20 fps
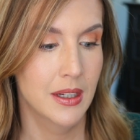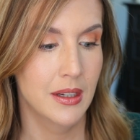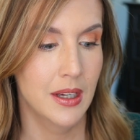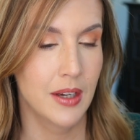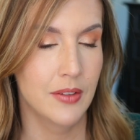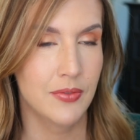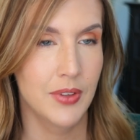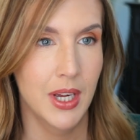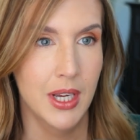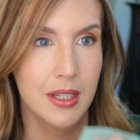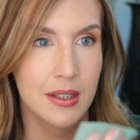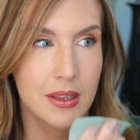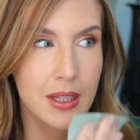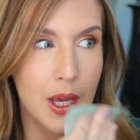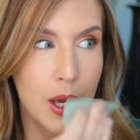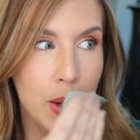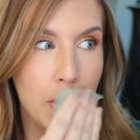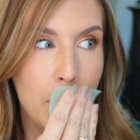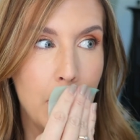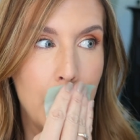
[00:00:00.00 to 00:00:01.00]
I find
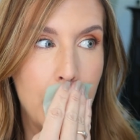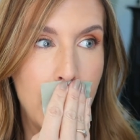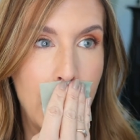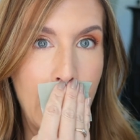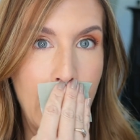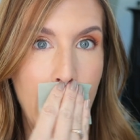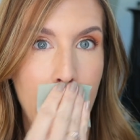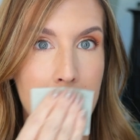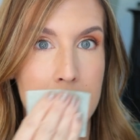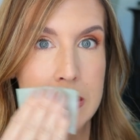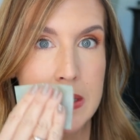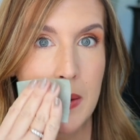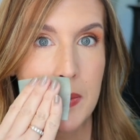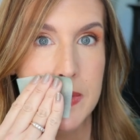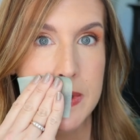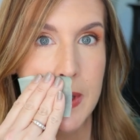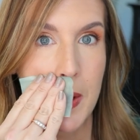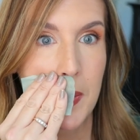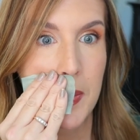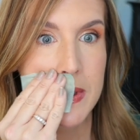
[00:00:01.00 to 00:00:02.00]
that because I'm
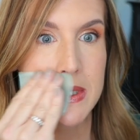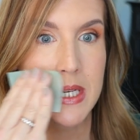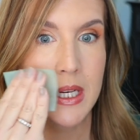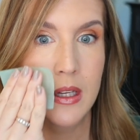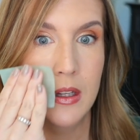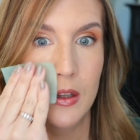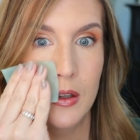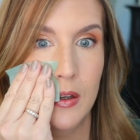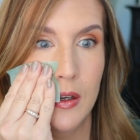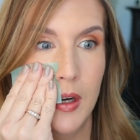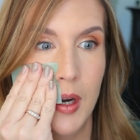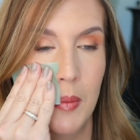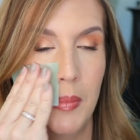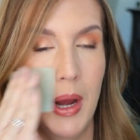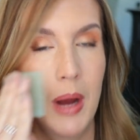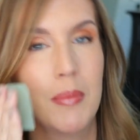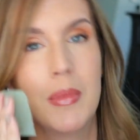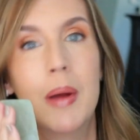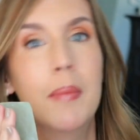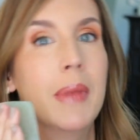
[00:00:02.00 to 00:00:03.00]
so particular
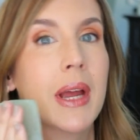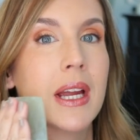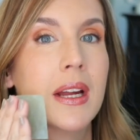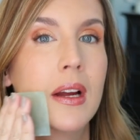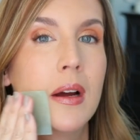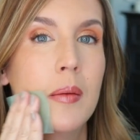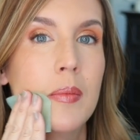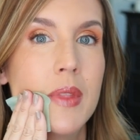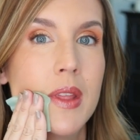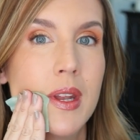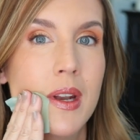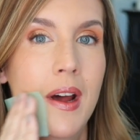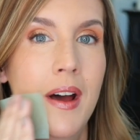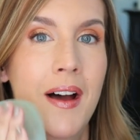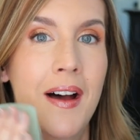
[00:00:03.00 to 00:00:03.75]
about my makeup that